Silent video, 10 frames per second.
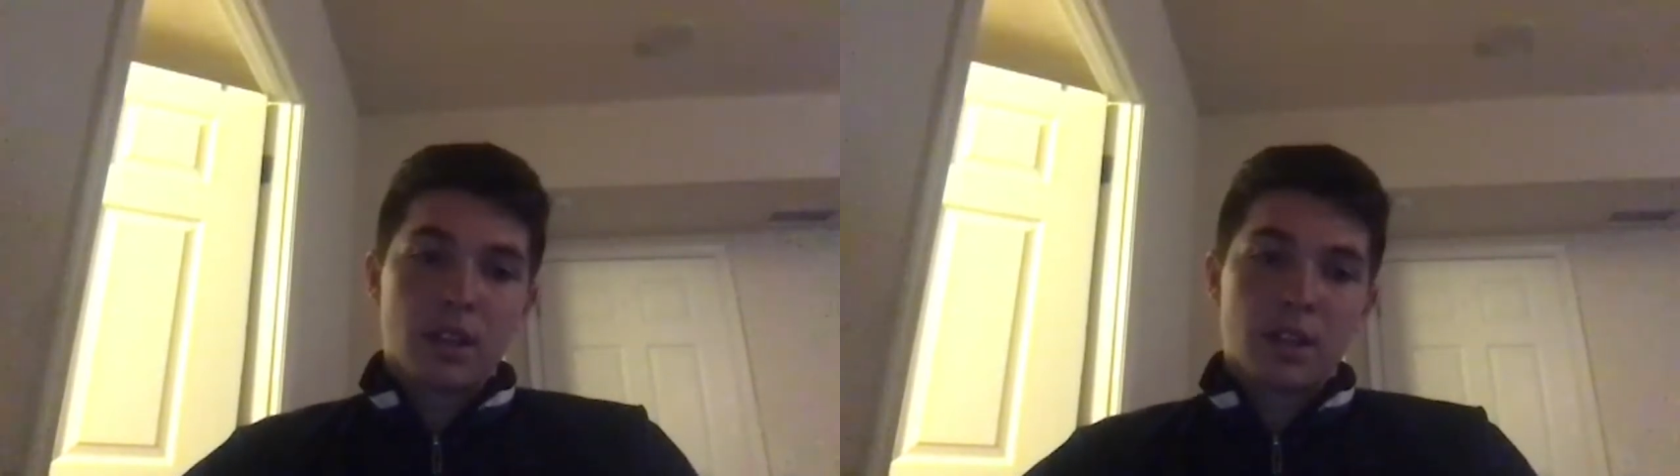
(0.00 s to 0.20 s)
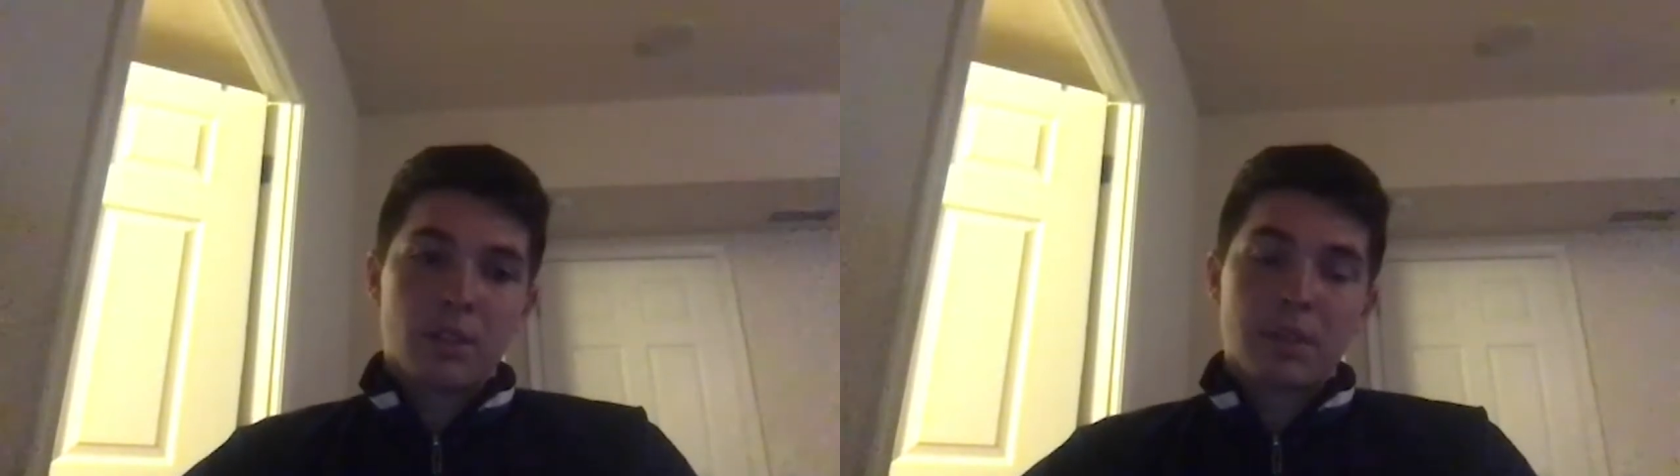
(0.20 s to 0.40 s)

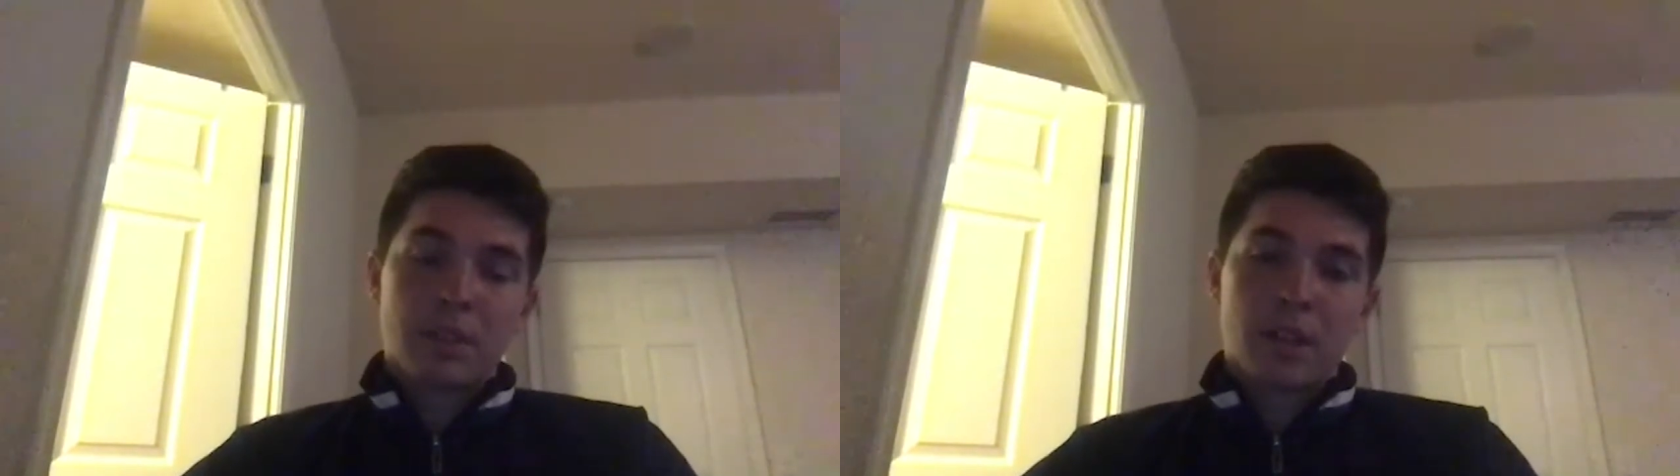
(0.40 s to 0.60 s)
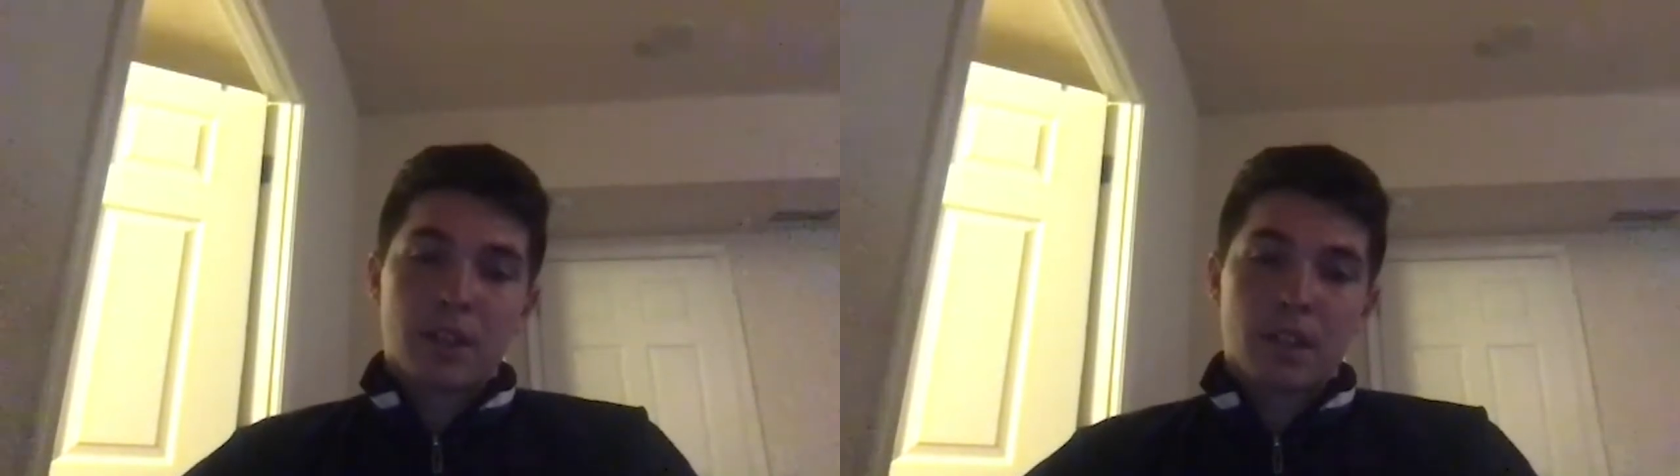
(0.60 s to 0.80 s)
how they go
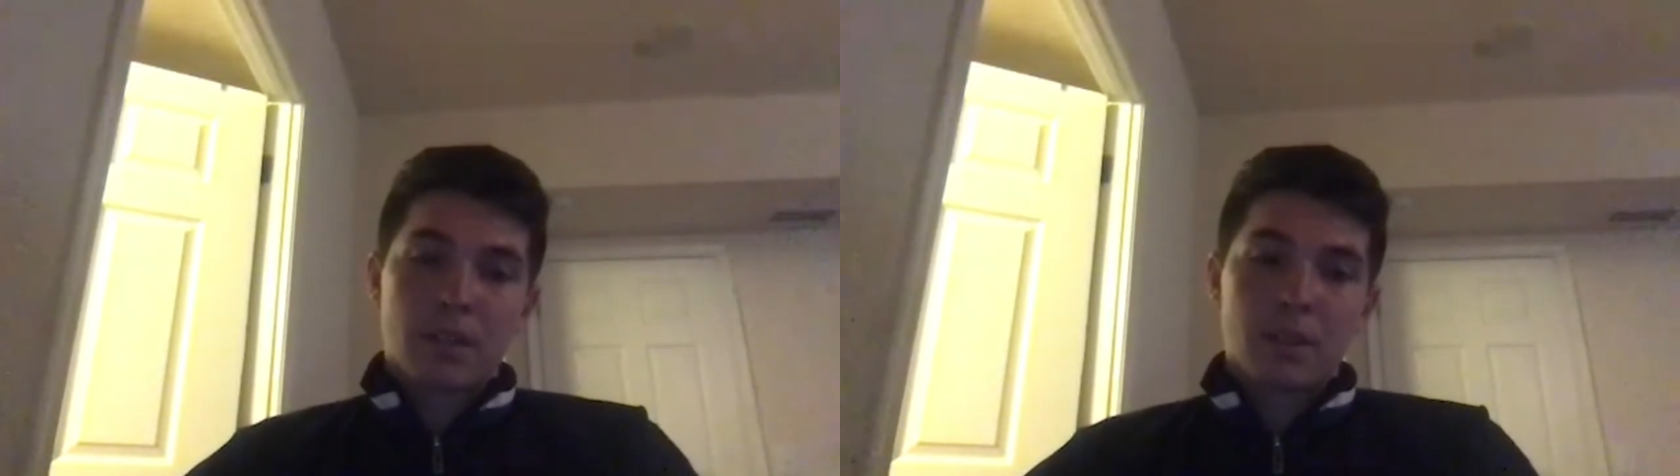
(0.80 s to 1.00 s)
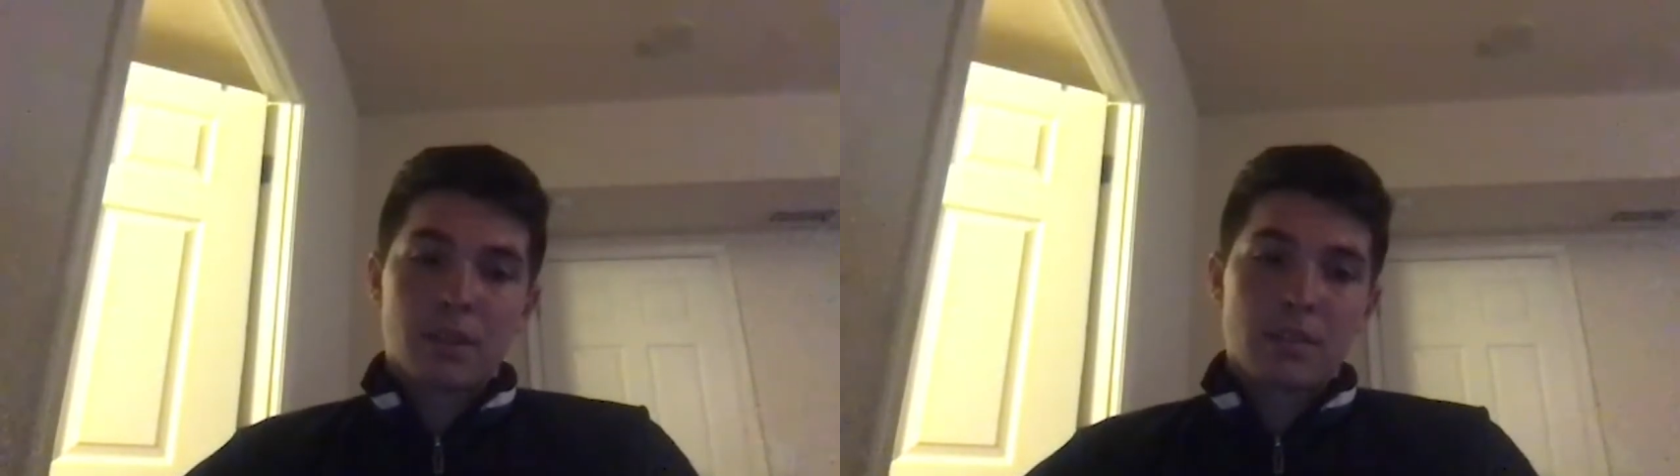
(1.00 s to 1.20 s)
about their
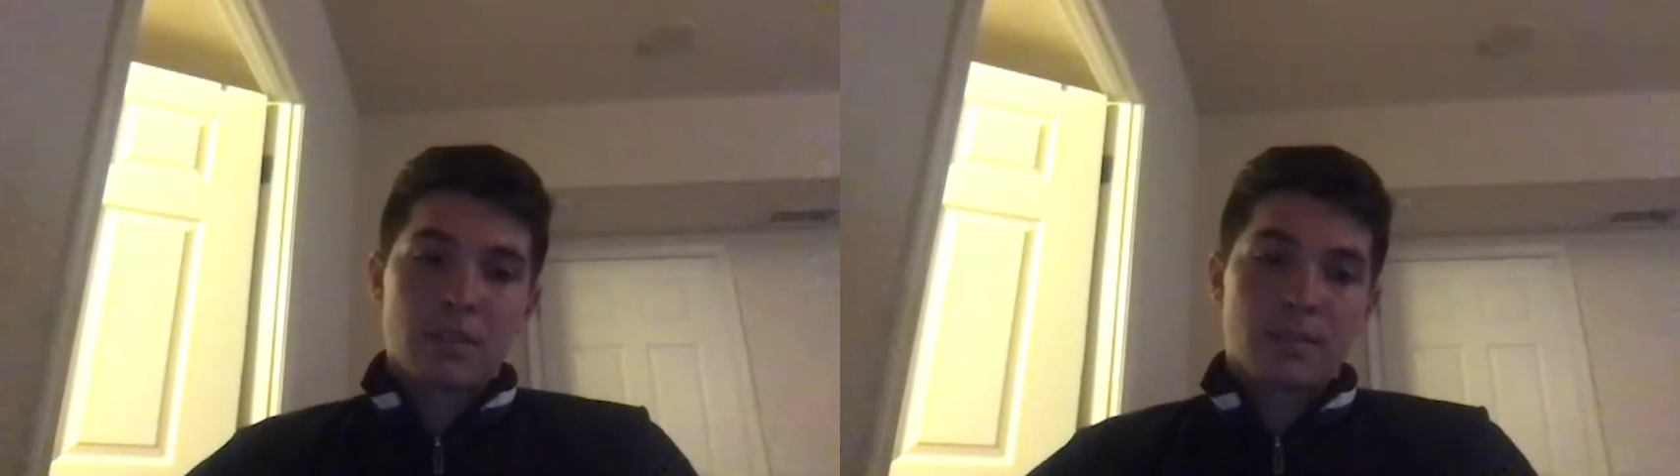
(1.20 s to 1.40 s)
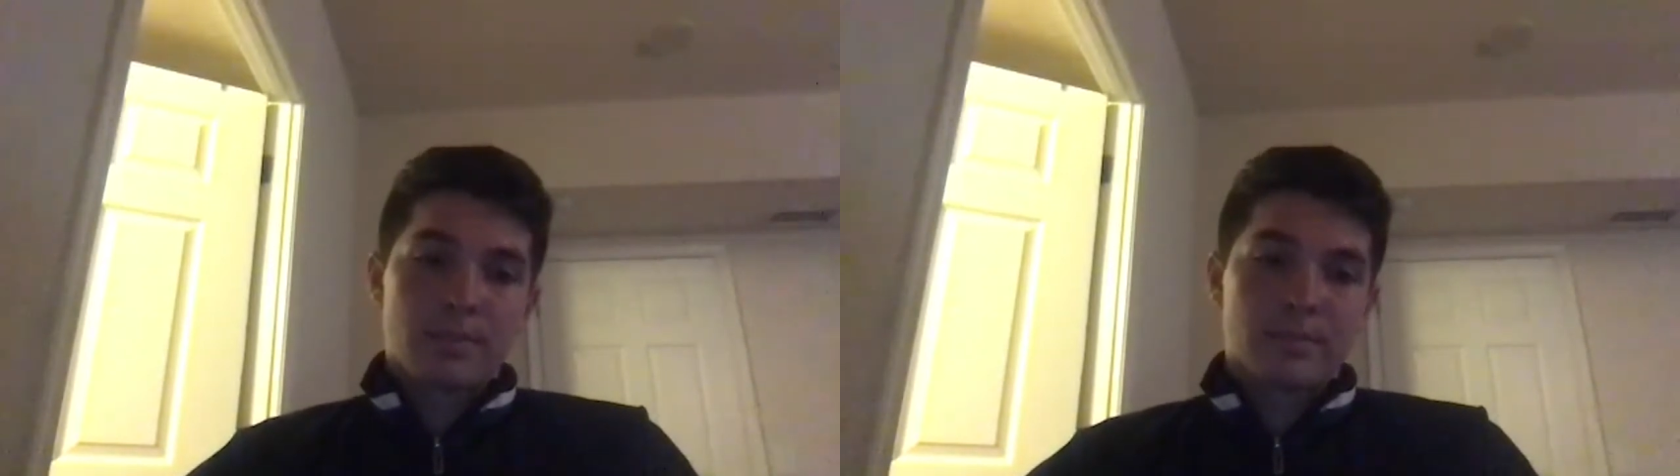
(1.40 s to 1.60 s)

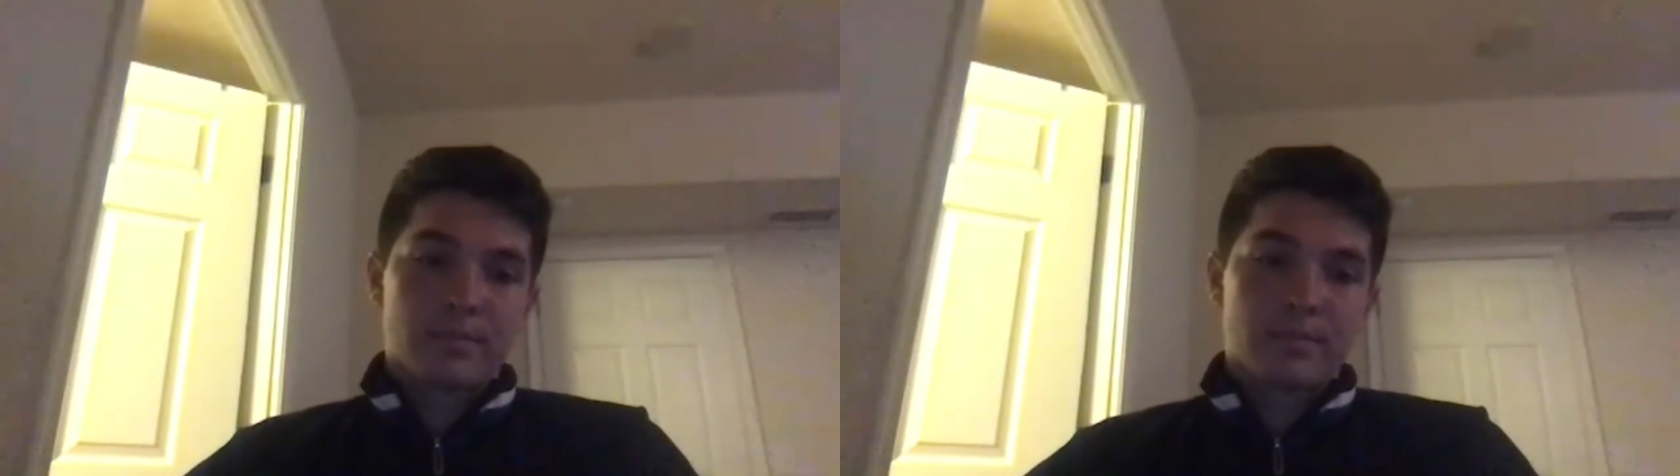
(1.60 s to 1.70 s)
academics.